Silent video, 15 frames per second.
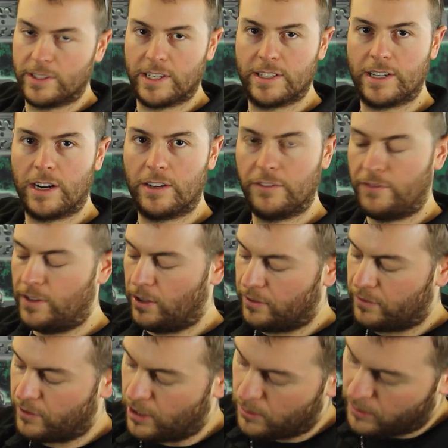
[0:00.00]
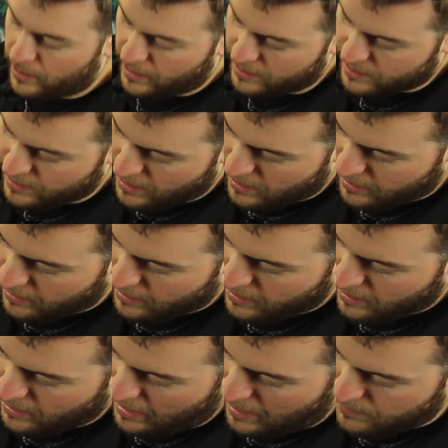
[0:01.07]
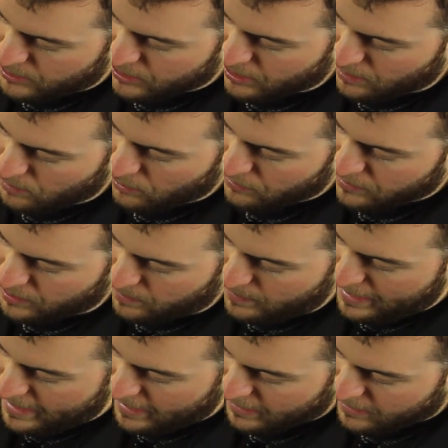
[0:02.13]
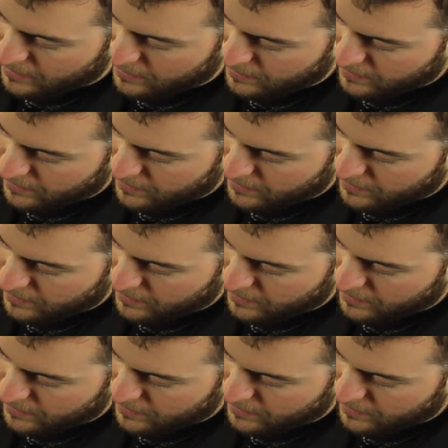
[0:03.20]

as I start to feel the front one get snug, I'm just going to move to the back.